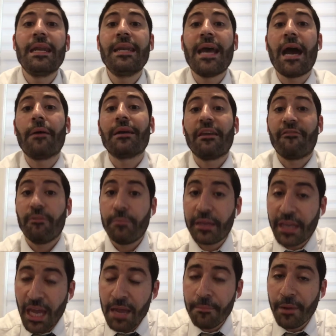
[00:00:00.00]
Now, if he
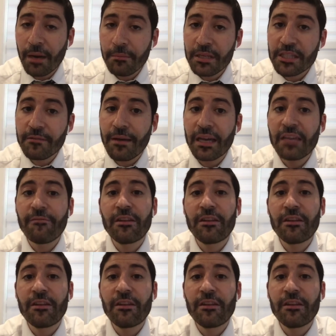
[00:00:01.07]
became Bar Mitzvah,